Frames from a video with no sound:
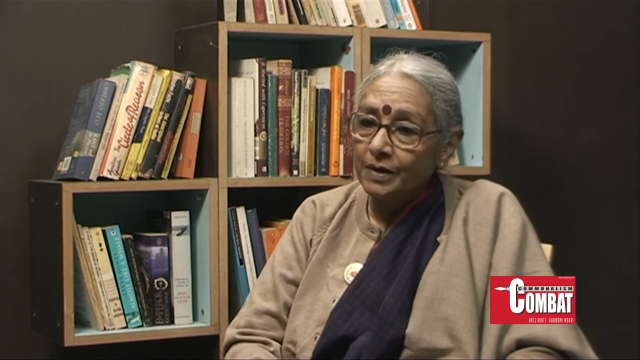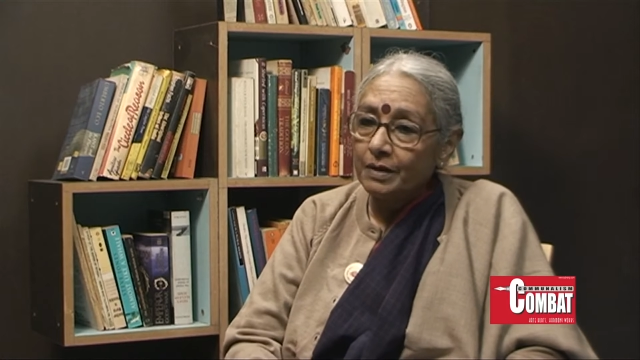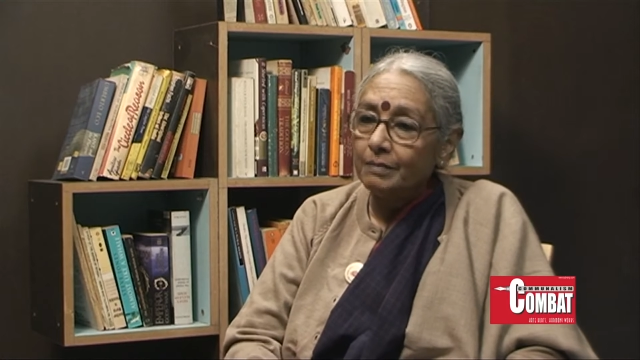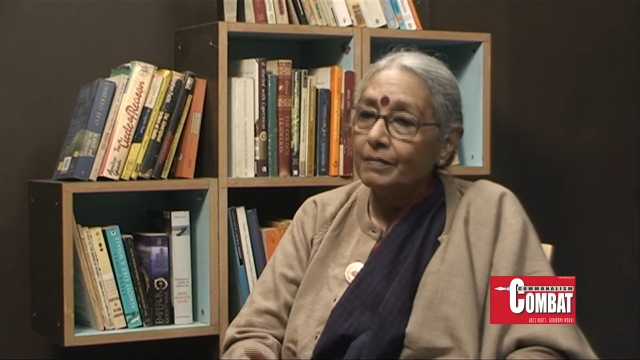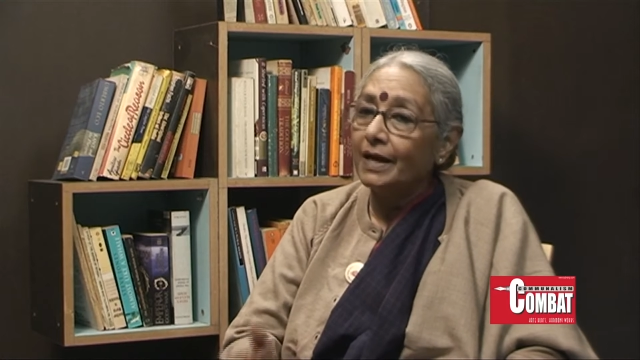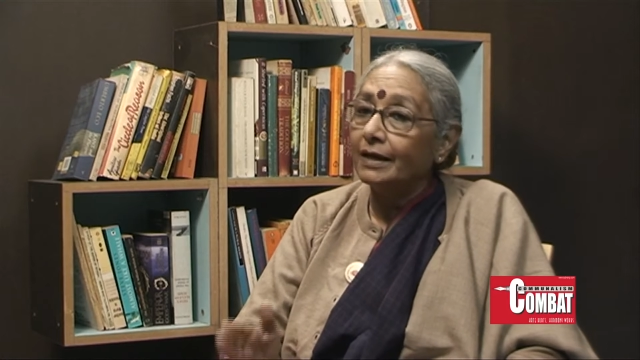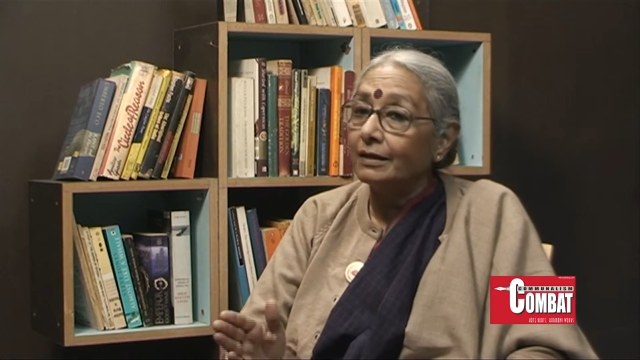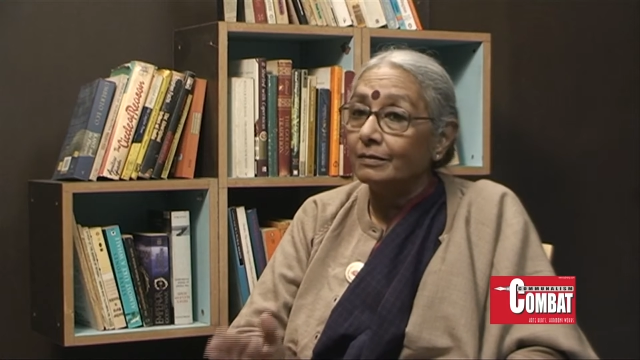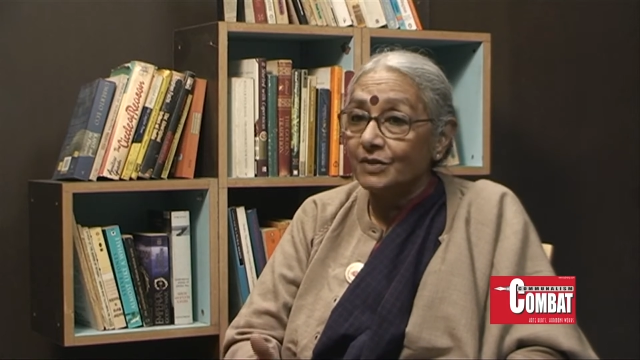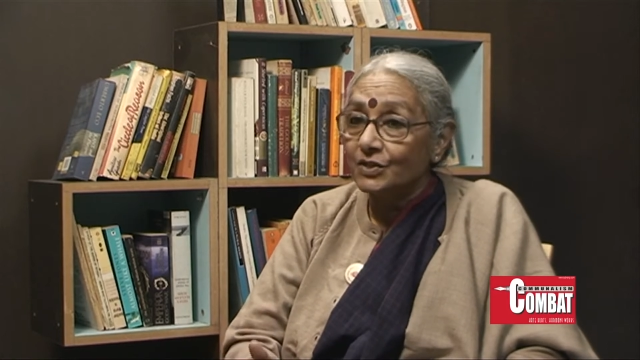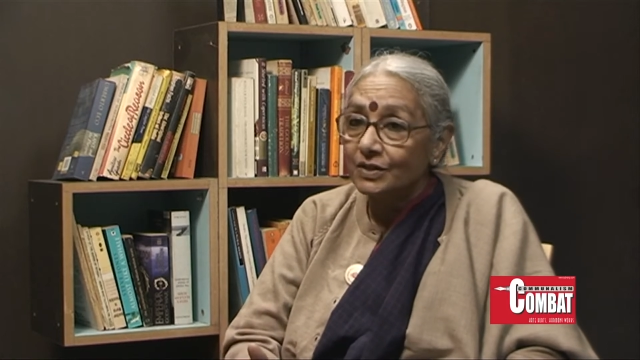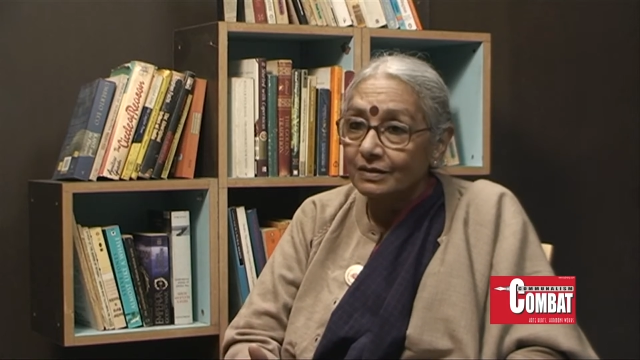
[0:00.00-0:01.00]
be by
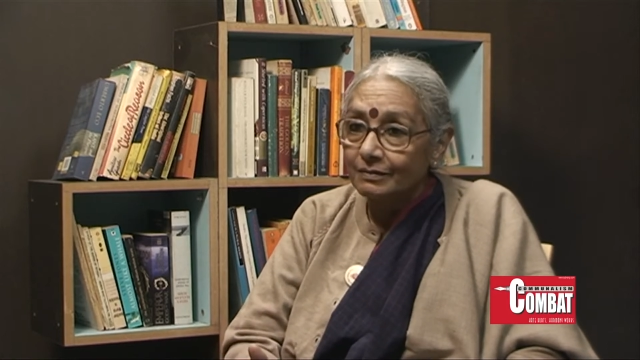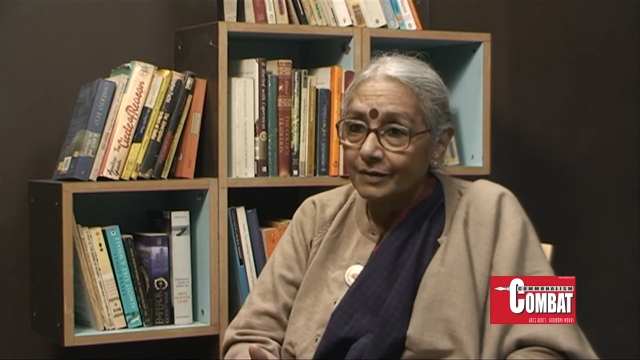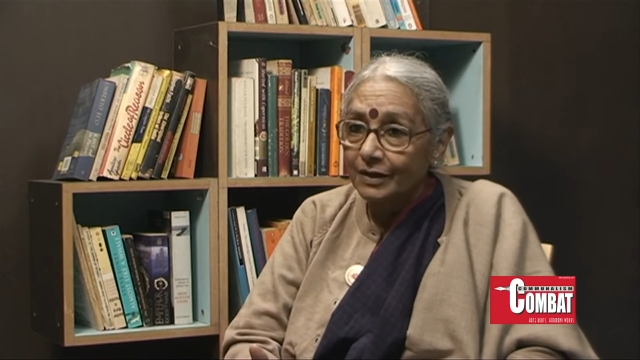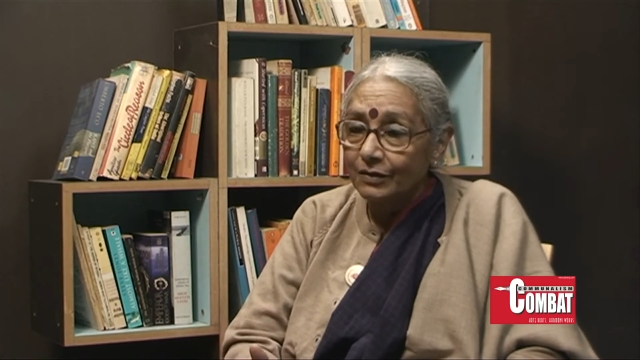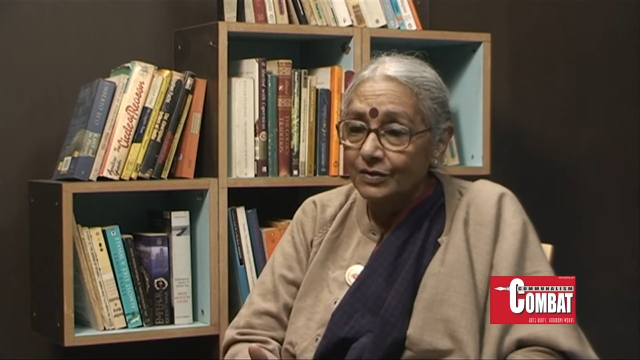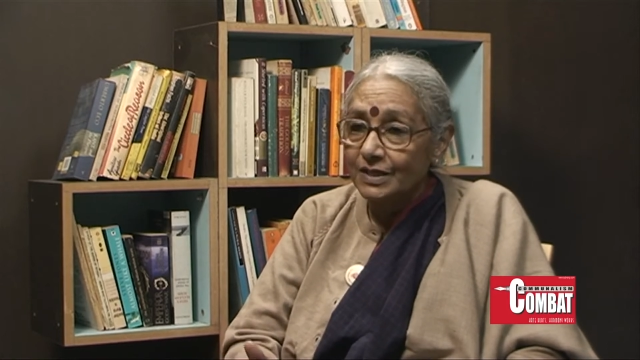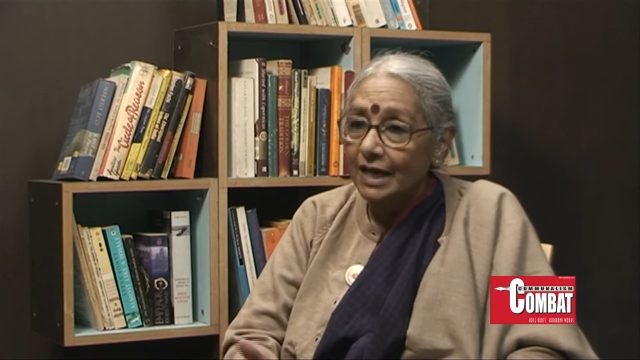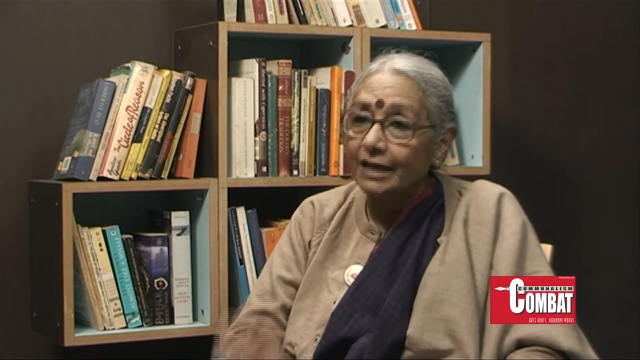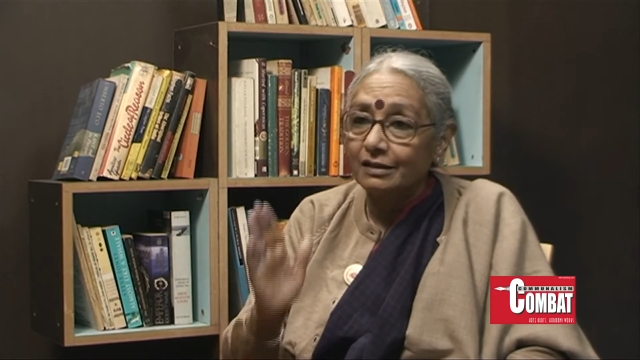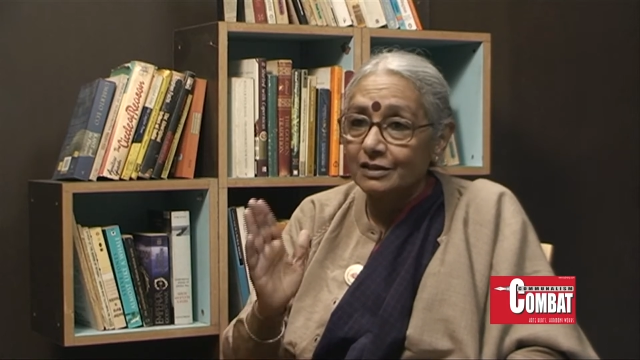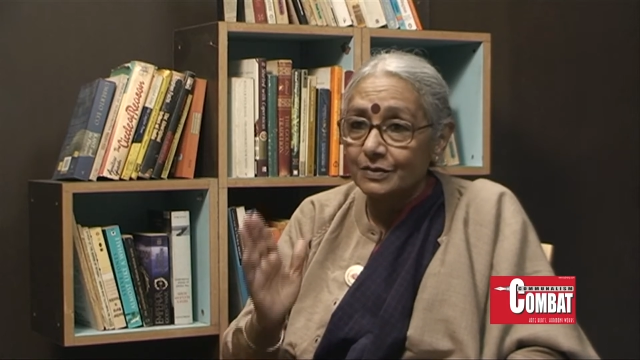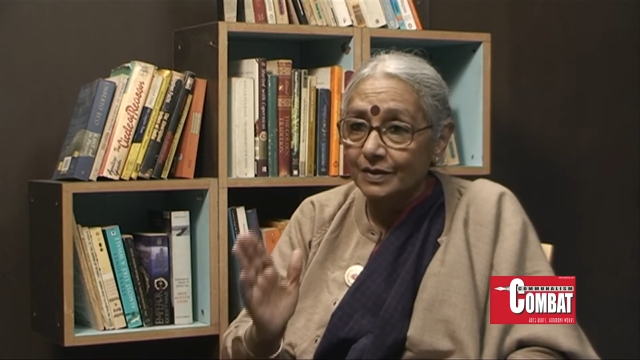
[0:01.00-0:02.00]
commission because
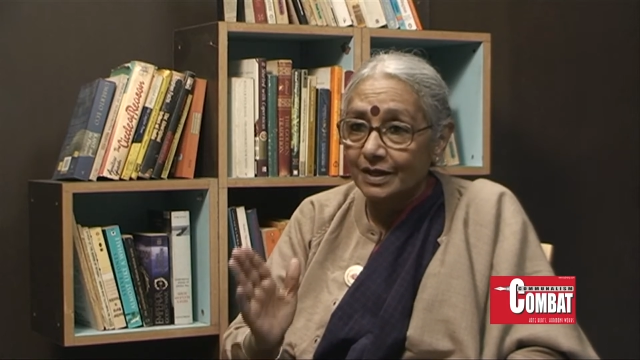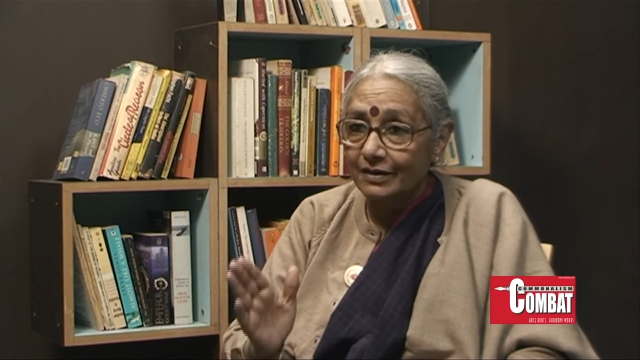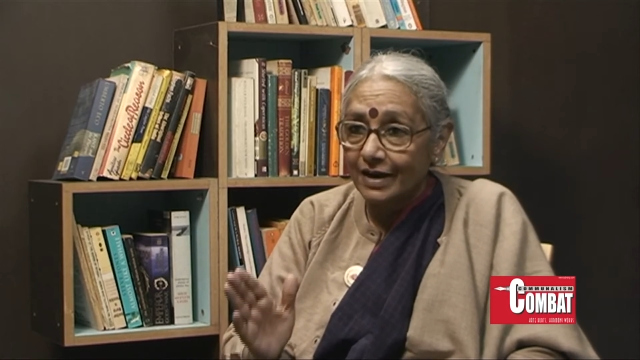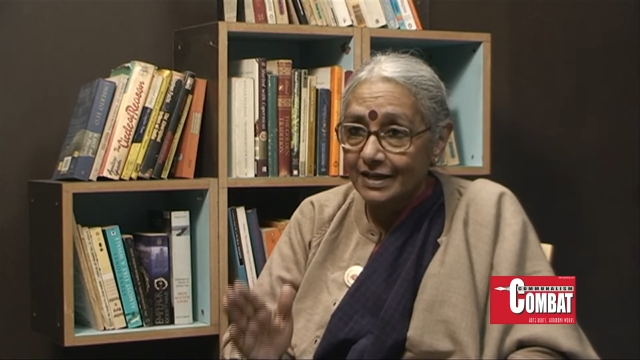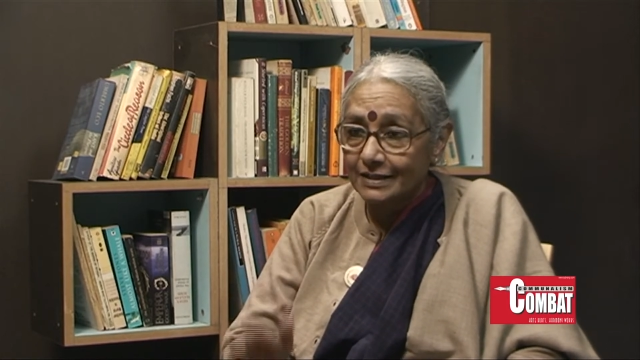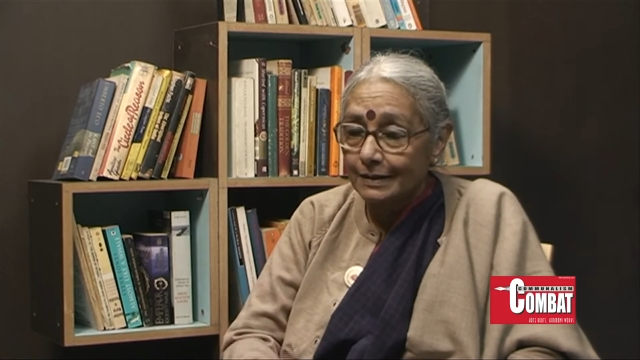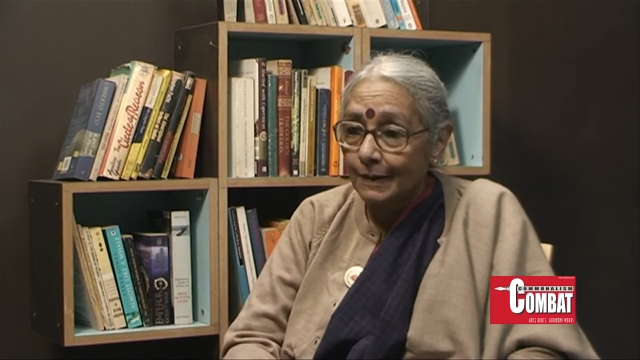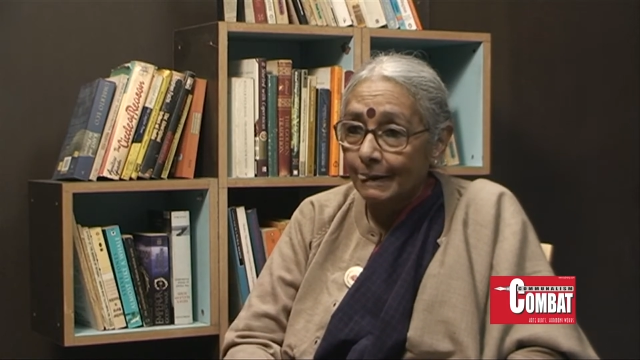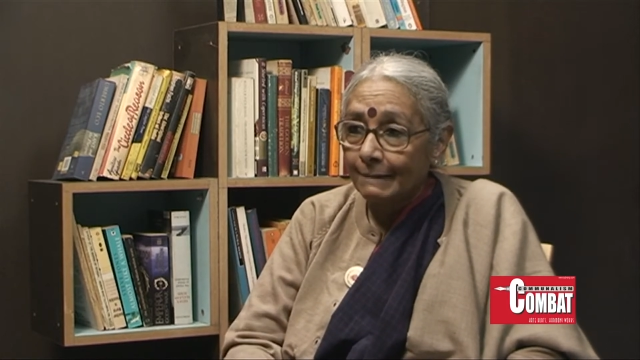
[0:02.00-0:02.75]
heckles will arise.